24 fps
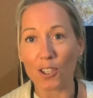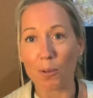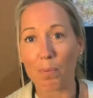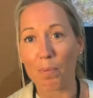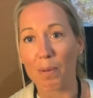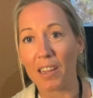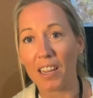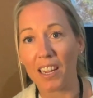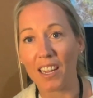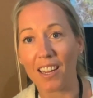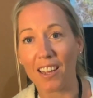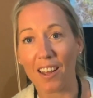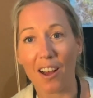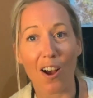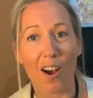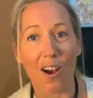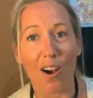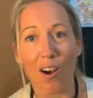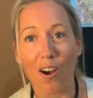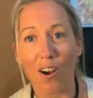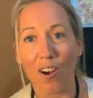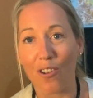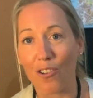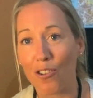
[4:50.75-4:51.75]
to be
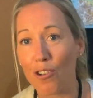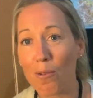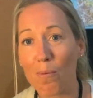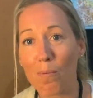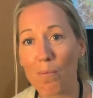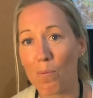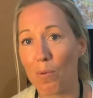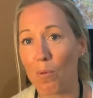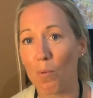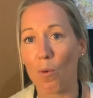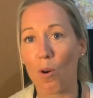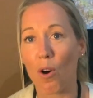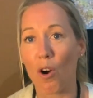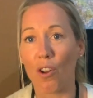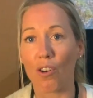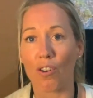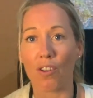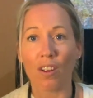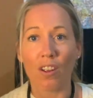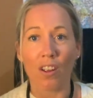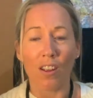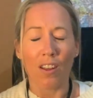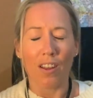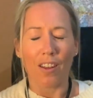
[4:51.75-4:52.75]
our number
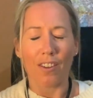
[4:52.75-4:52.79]
one,